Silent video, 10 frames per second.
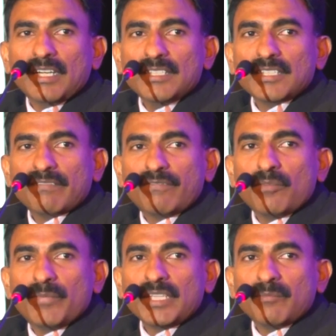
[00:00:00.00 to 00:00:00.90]
These are the
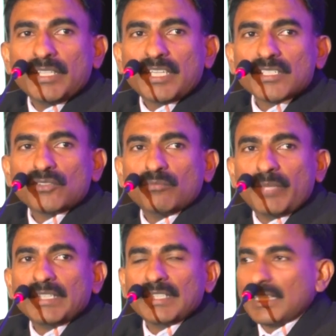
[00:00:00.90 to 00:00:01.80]
4 big implications to
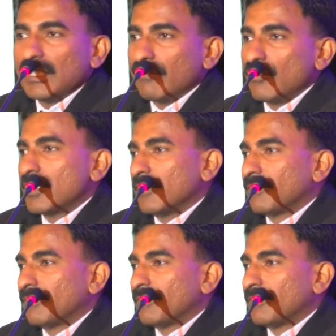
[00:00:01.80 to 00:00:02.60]
big data in the future,